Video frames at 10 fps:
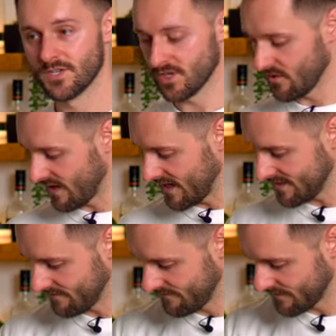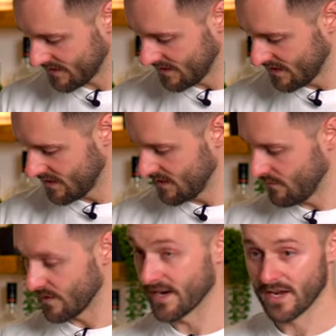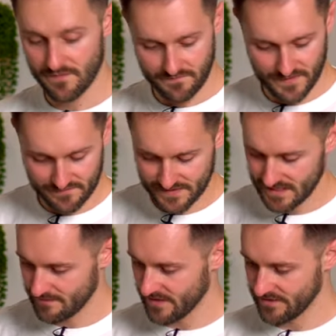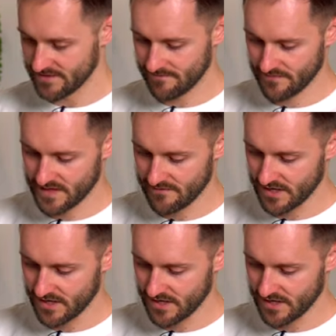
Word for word: Sugar-wise, we're gonna go 15 mils of